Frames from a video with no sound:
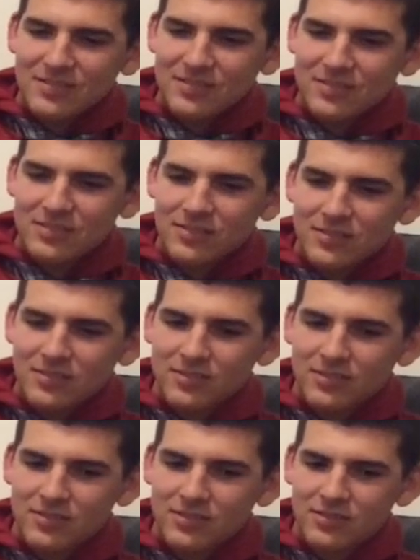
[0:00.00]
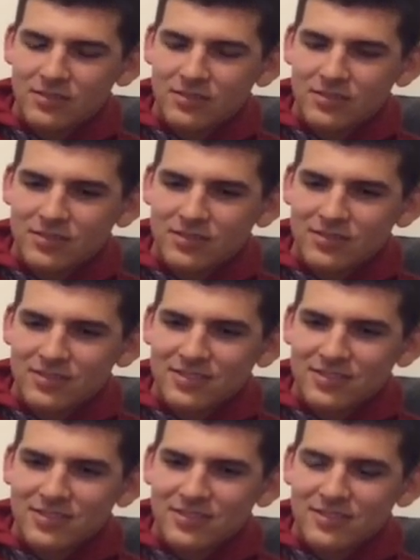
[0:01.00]

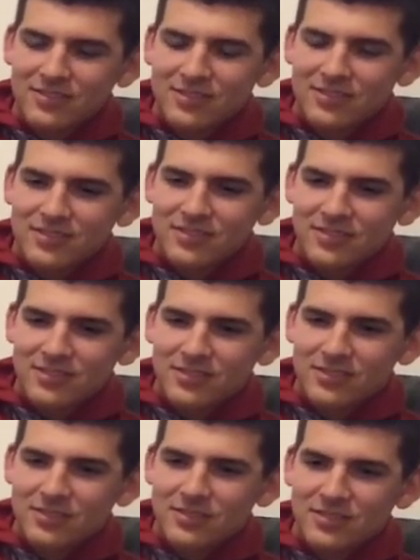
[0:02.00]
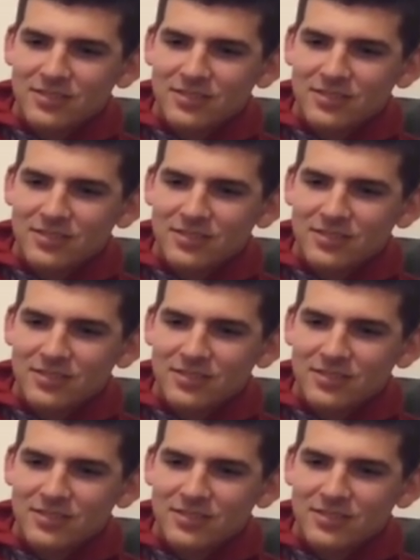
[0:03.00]
[no speech]